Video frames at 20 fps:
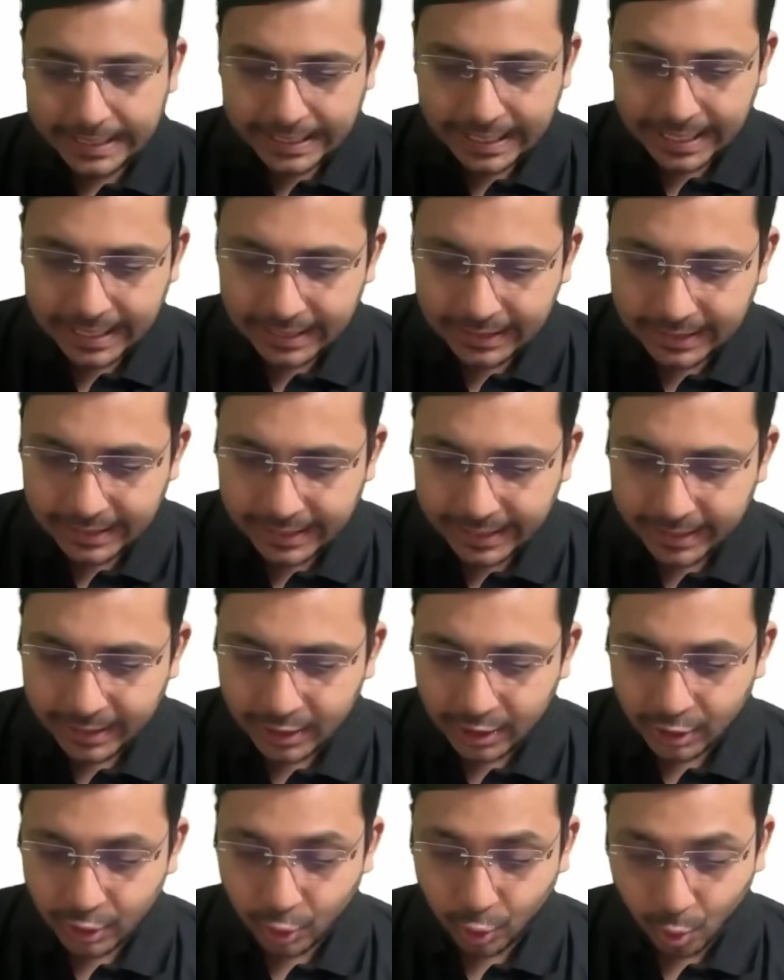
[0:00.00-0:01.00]
Eat
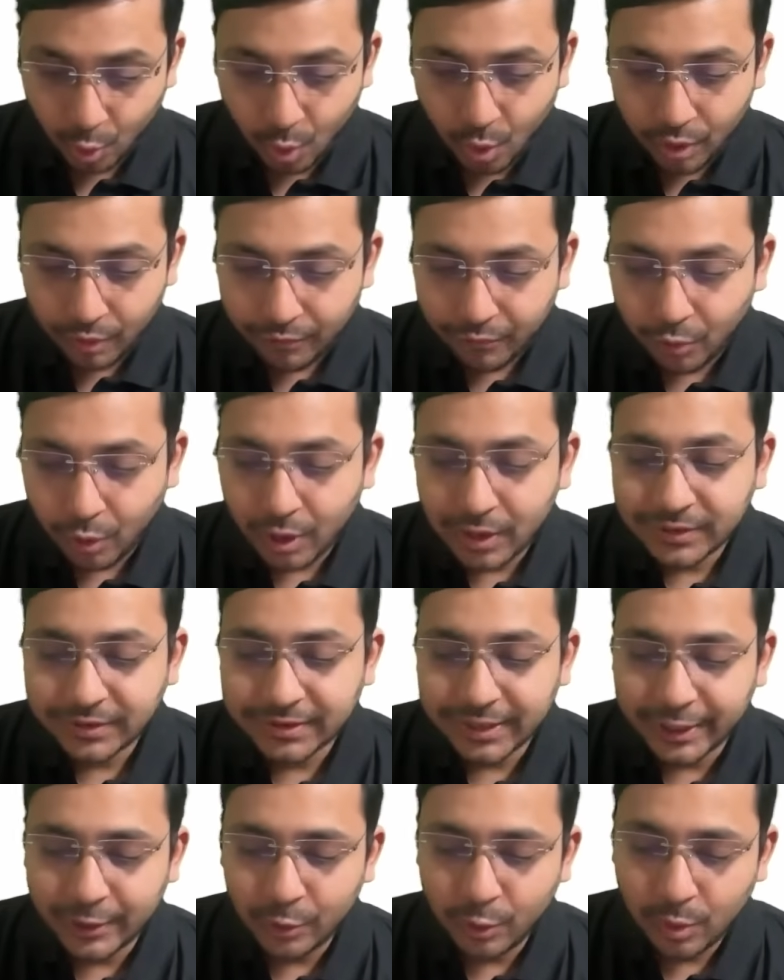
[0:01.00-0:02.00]
healthy, don't fall
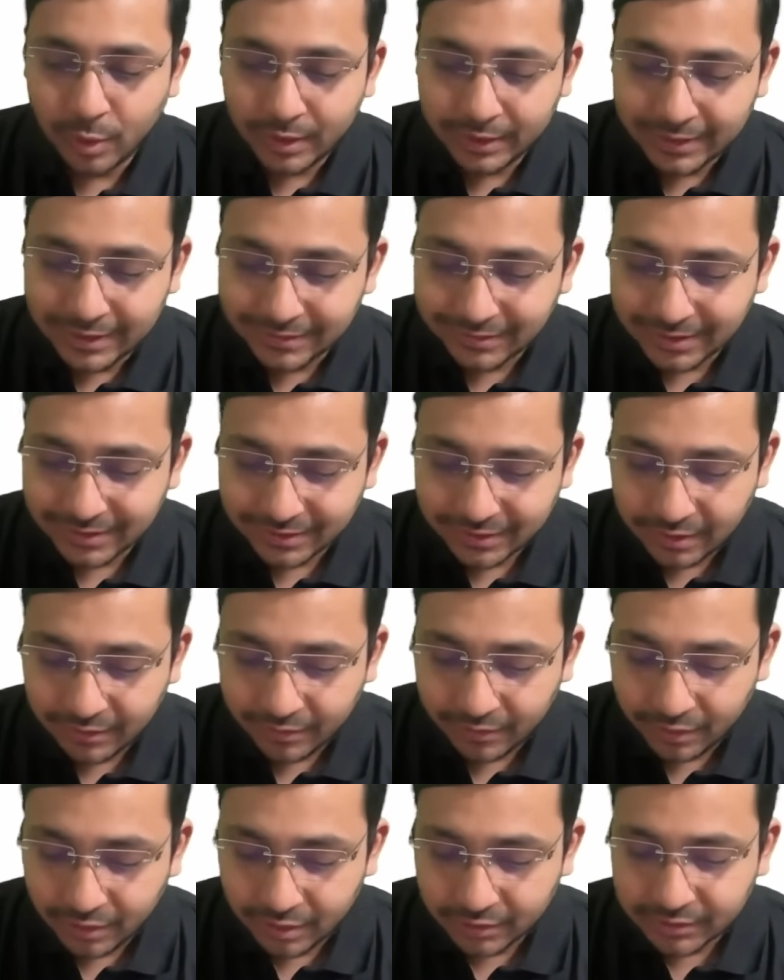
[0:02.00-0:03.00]
sick. You know, this is
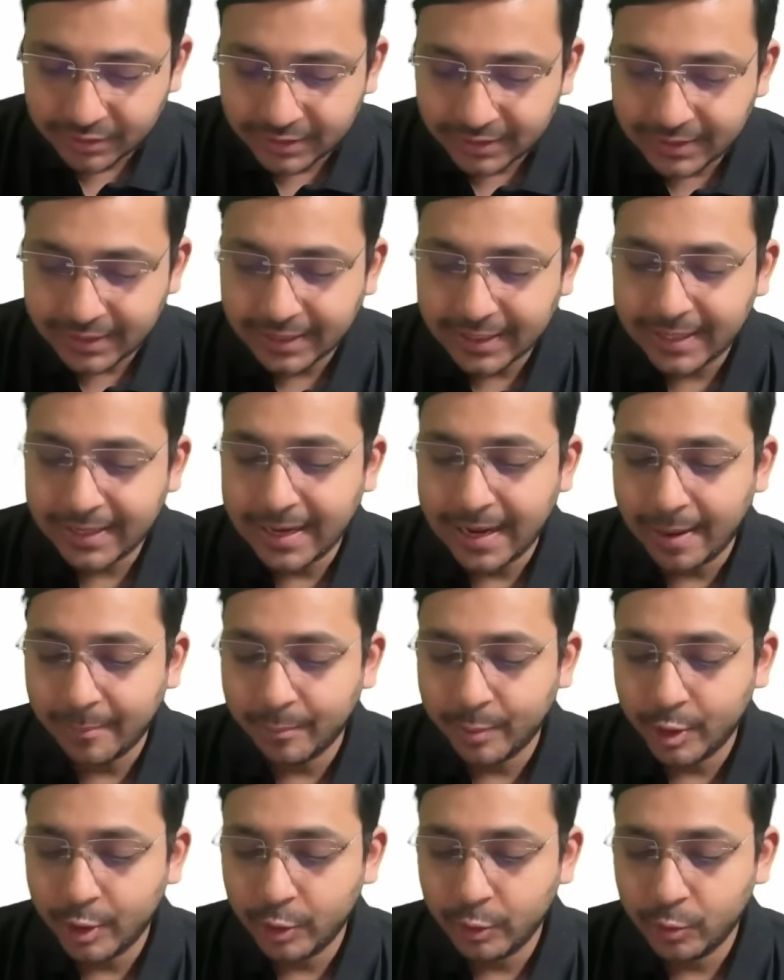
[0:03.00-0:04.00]
the worst thing that can
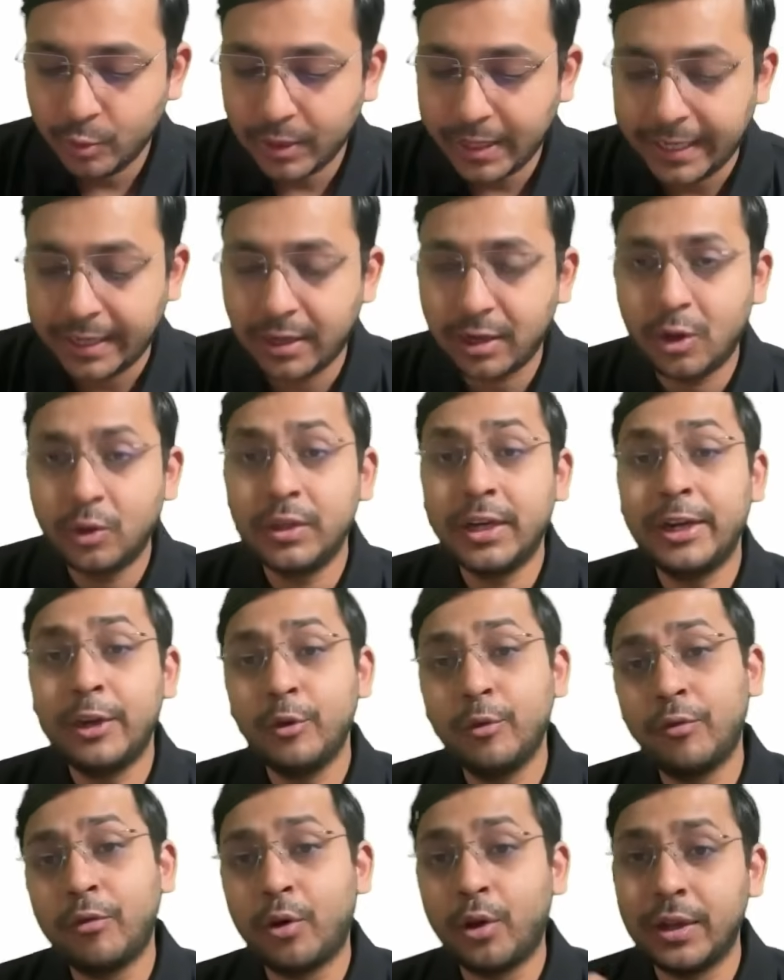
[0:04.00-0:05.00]
happen to you right now, that
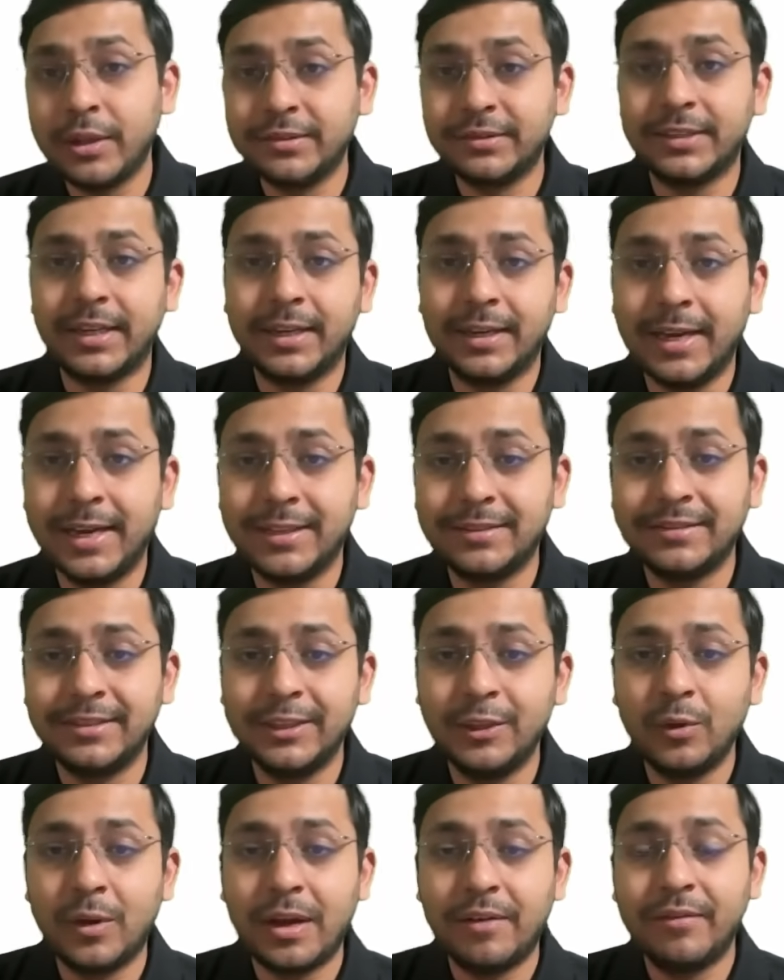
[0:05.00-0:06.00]
you fall sick. Let's
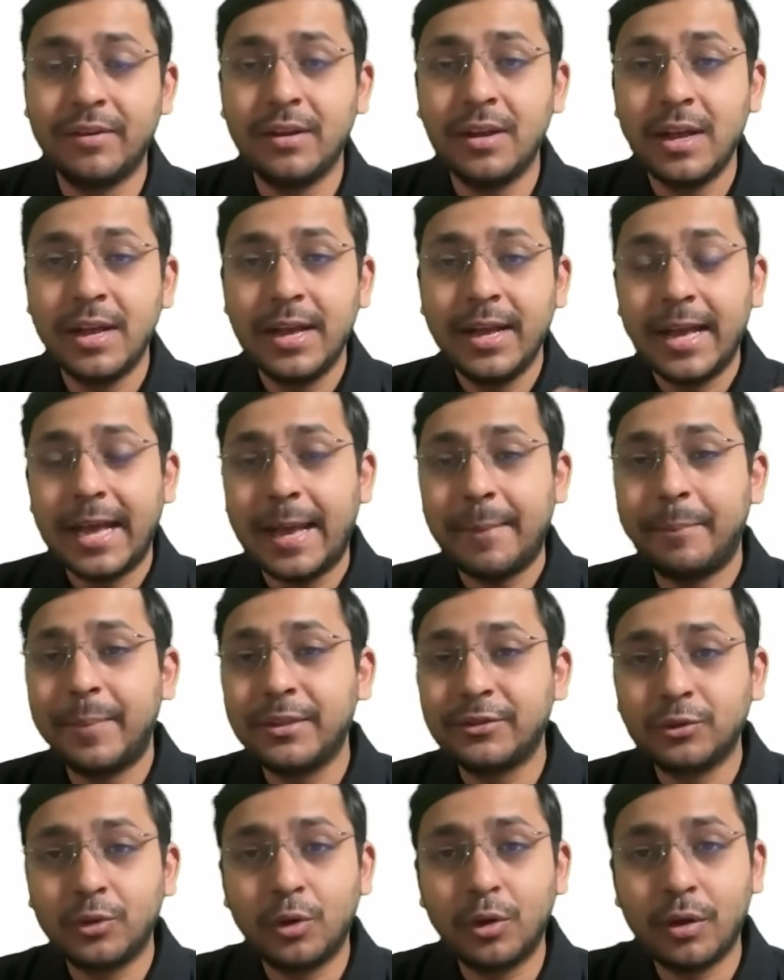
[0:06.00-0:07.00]
say you have an
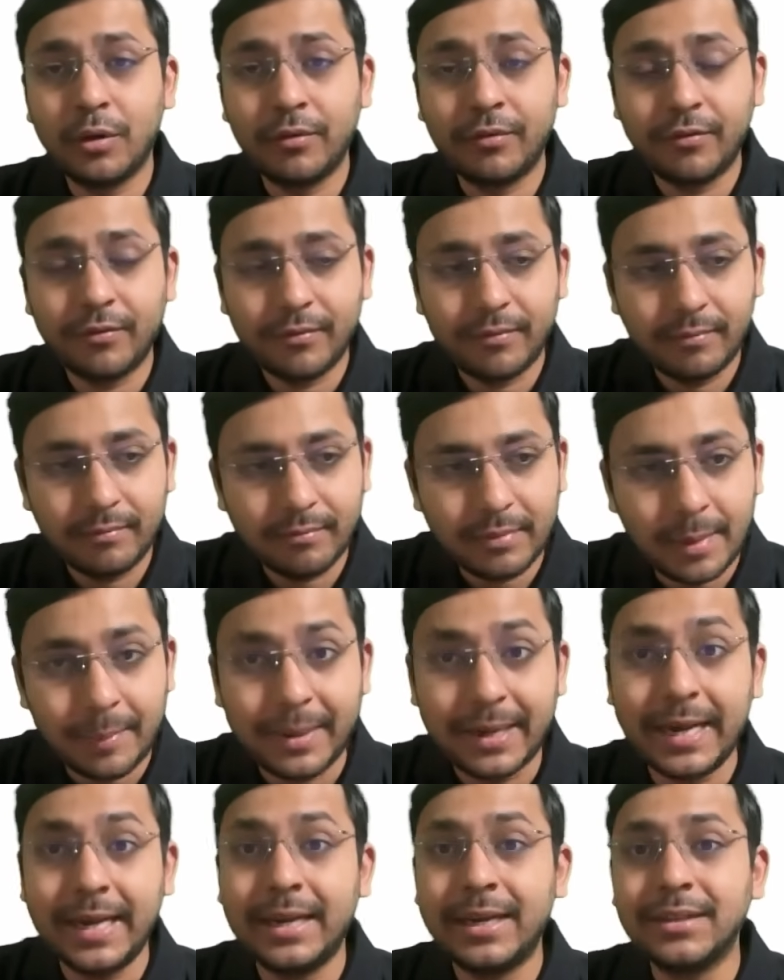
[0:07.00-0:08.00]
episode of
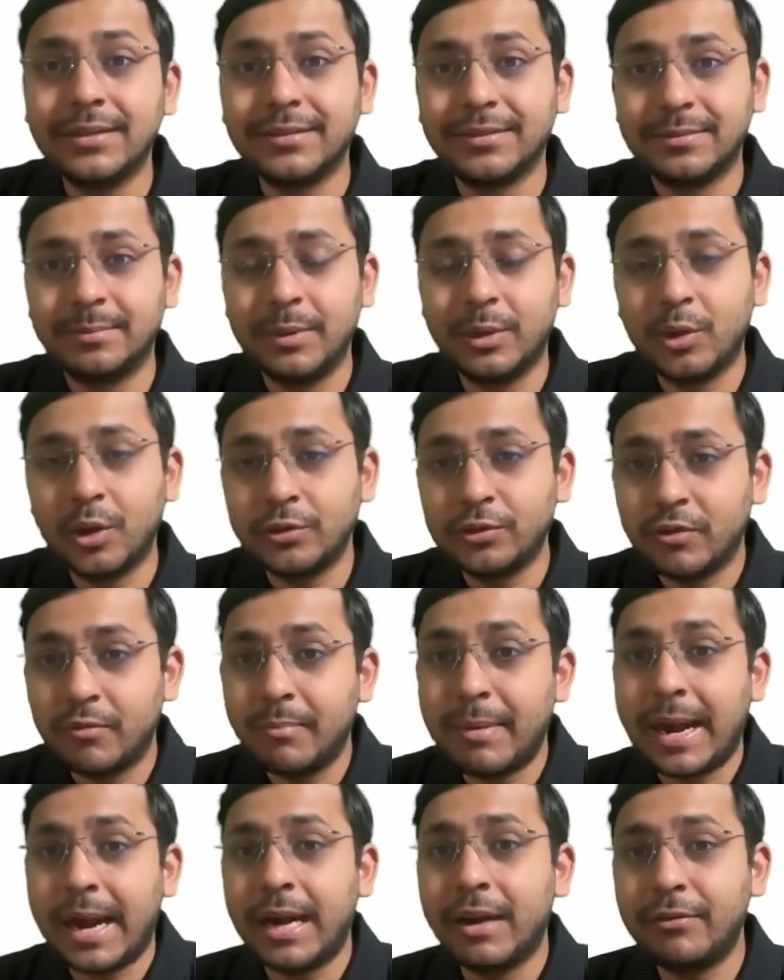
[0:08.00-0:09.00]
hepatitis because
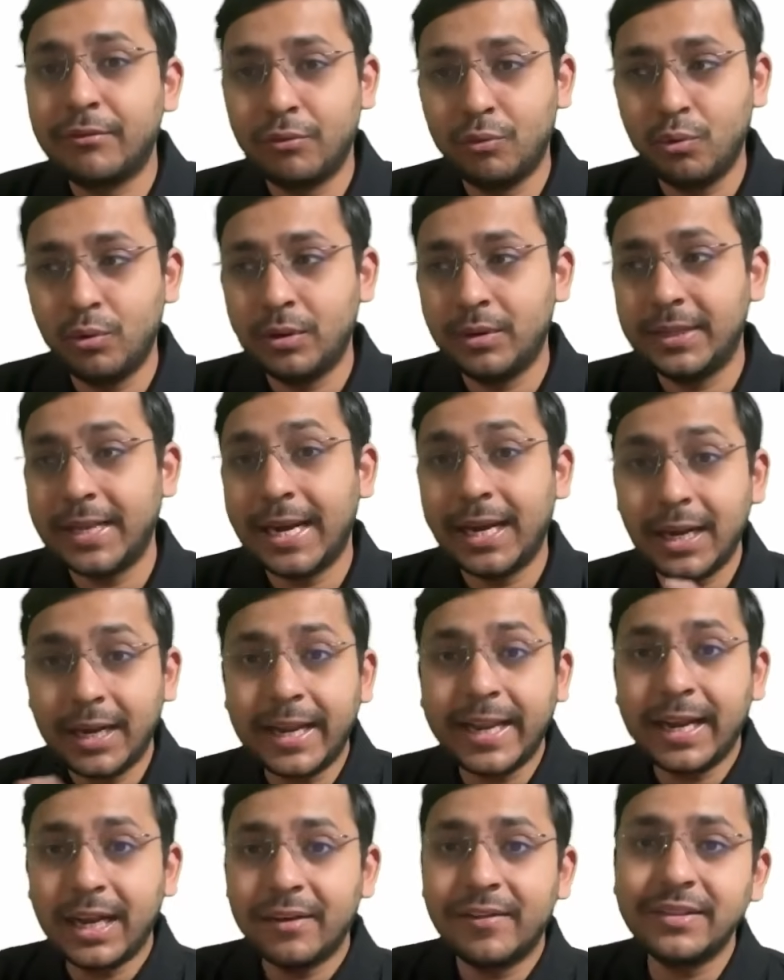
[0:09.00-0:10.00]
of bad food. That
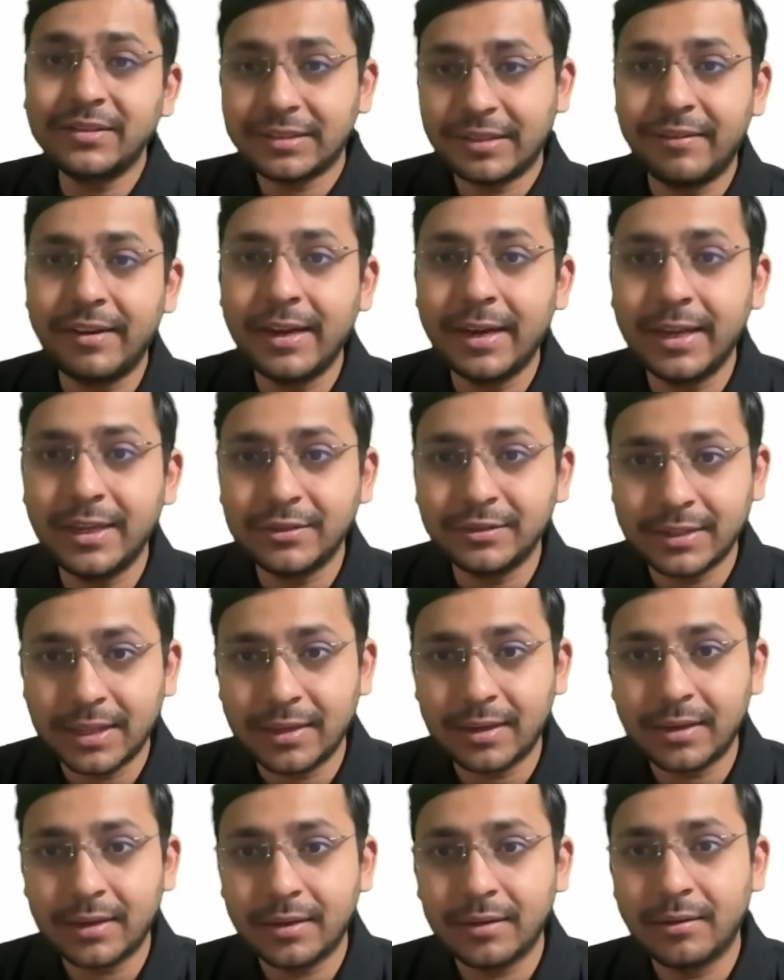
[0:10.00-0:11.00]
will take away 7 days.
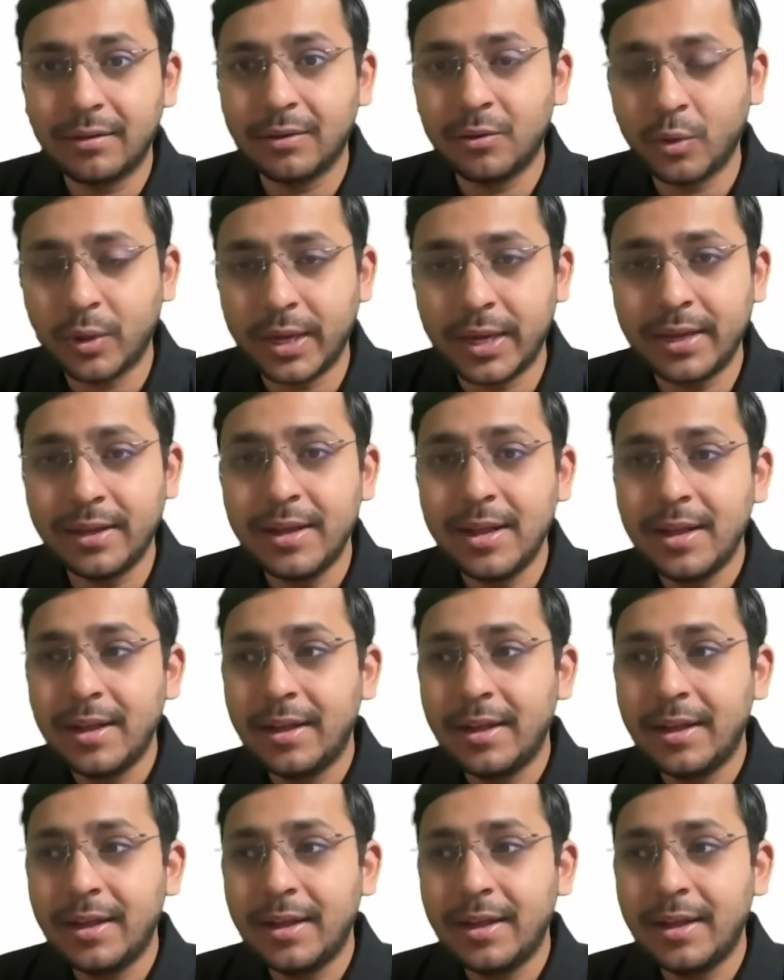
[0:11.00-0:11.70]
Yeah, okay.